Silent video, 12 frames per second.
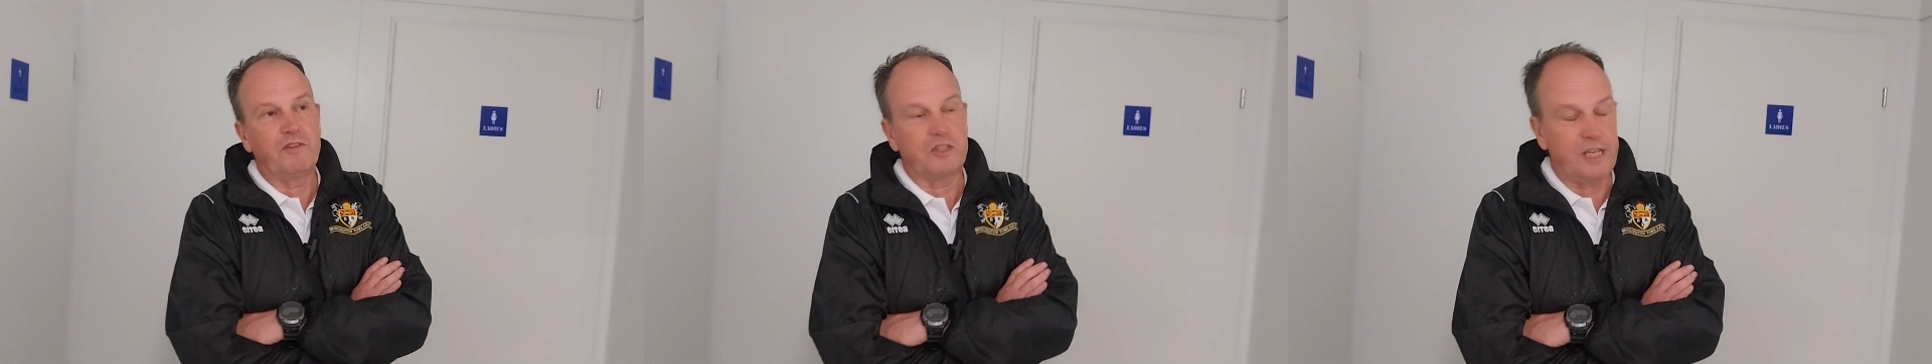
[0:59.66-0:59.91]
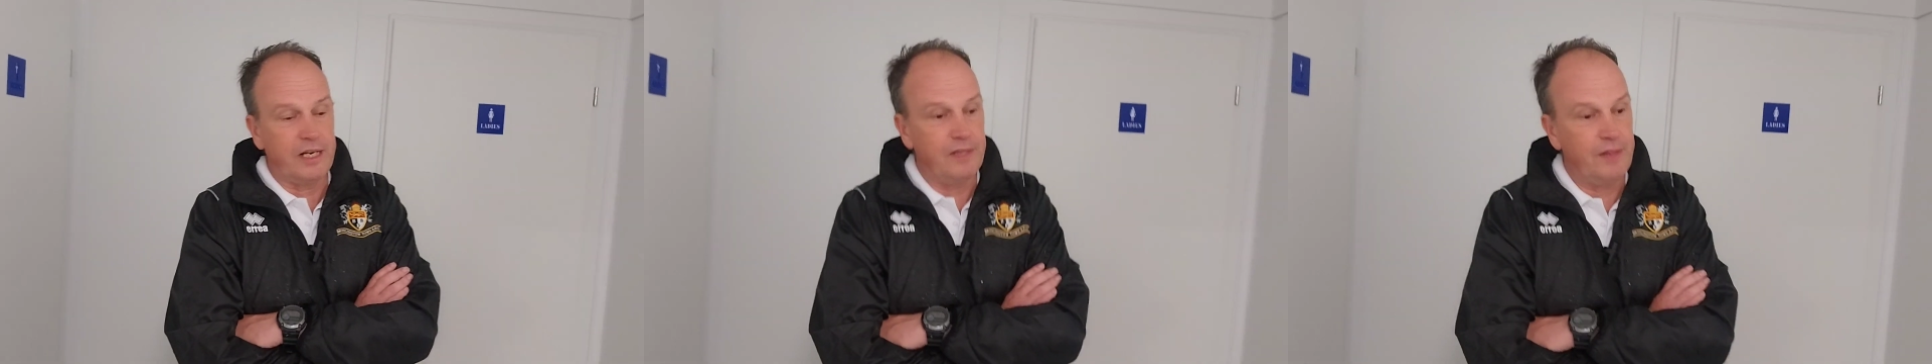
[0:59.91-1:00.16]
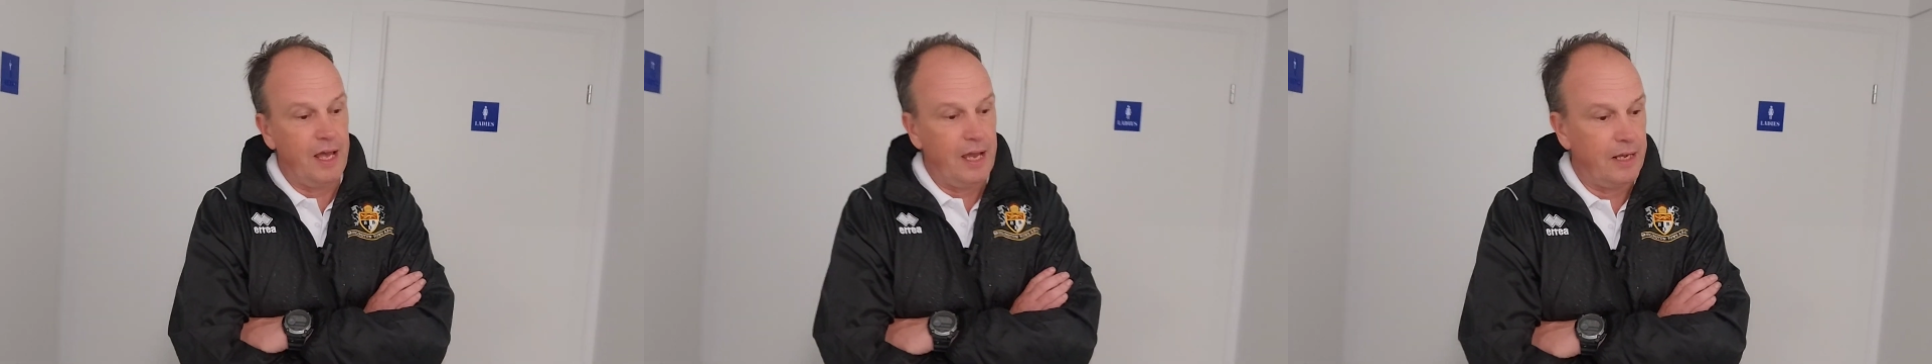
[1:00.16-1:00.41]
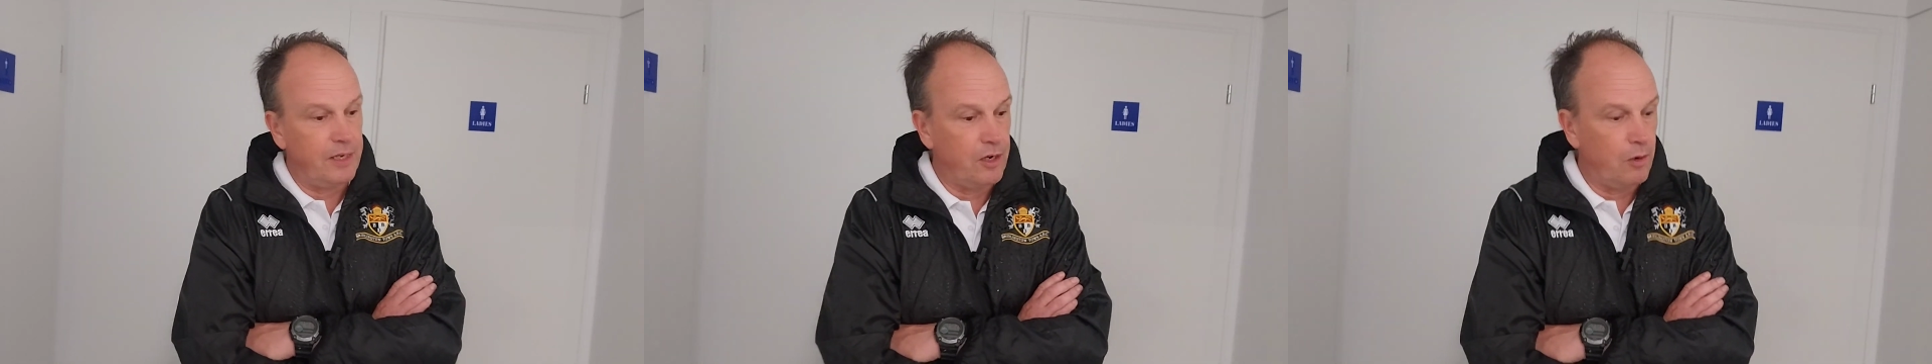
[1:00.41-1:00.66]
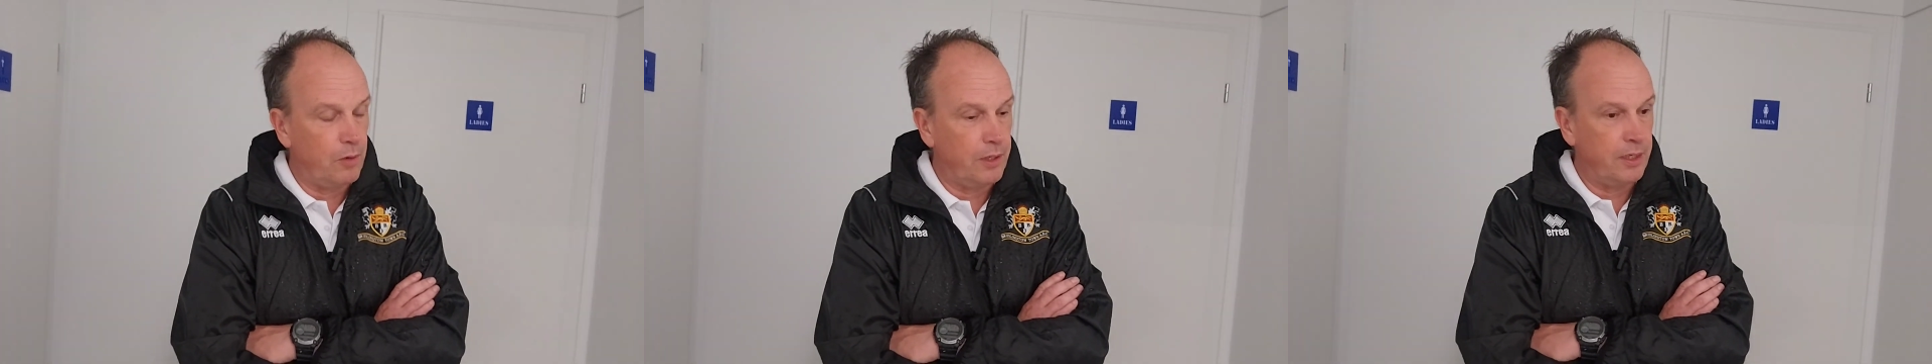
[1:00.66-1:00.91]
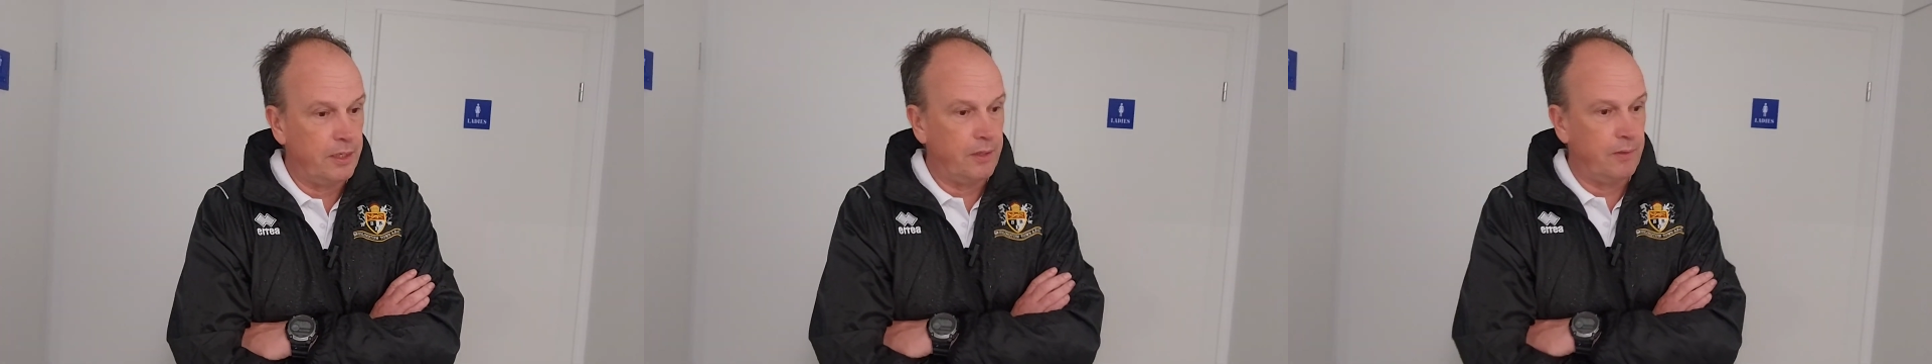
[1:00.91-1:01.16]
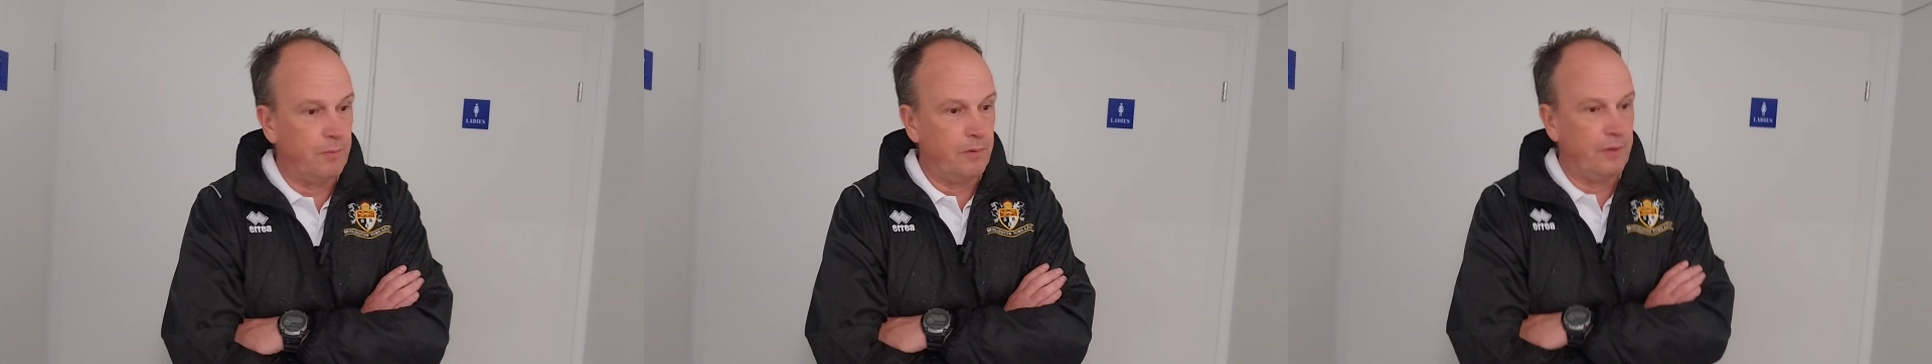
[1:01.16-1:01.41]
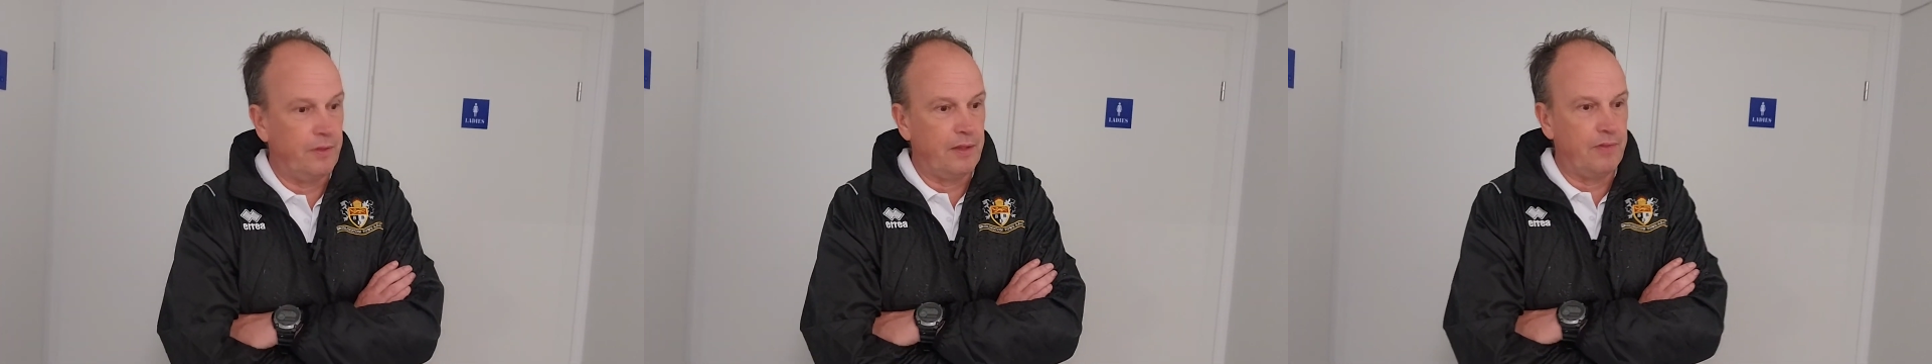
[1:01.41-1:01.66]
we've just said in there,
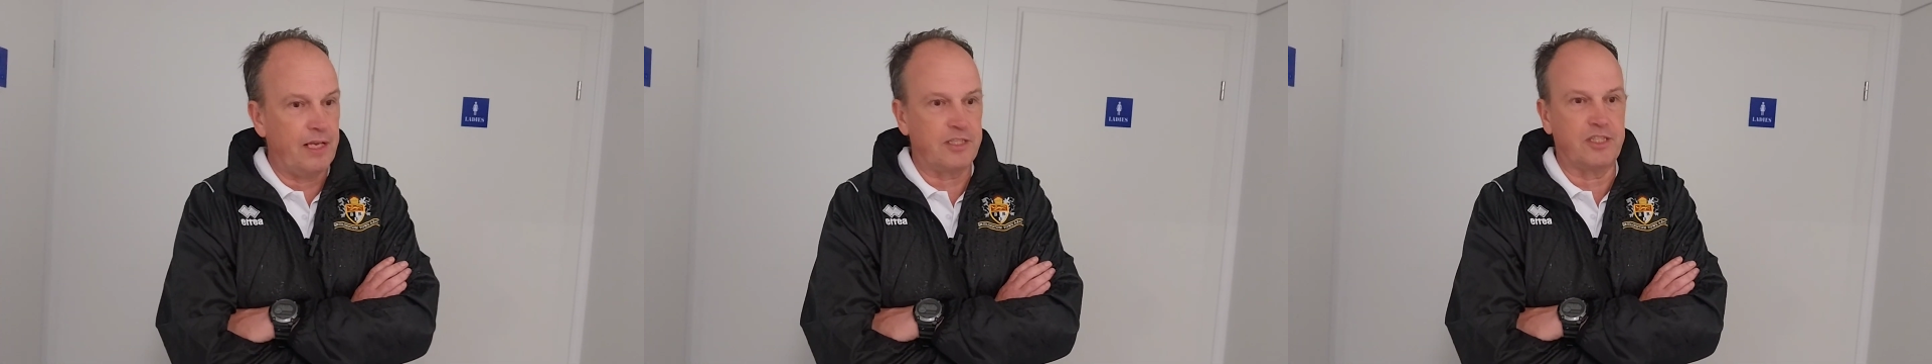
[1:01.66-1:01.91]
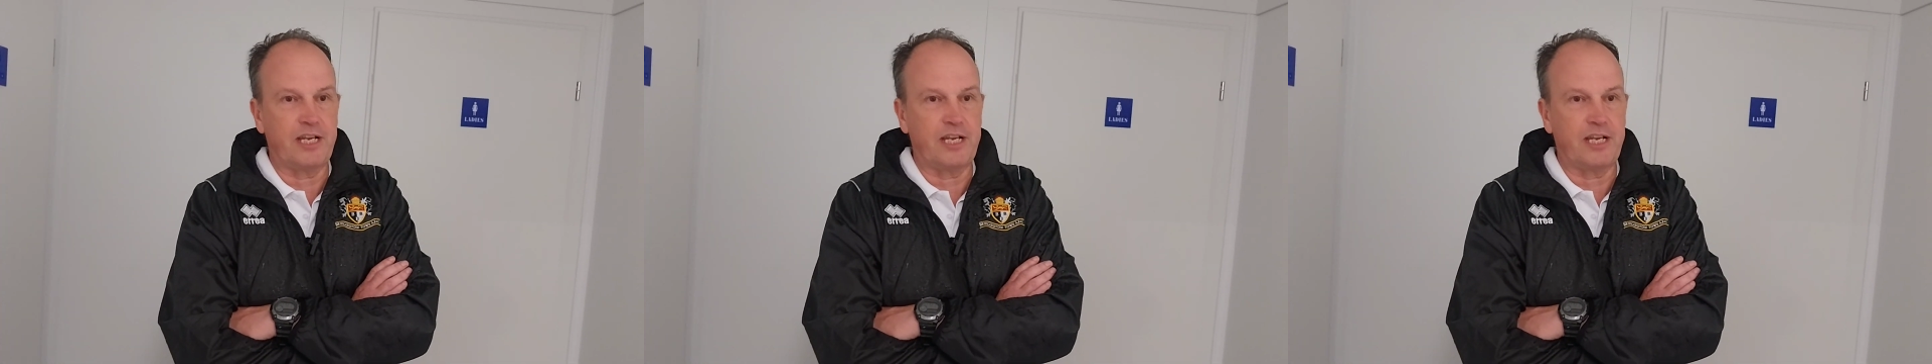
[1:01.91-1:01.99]
that's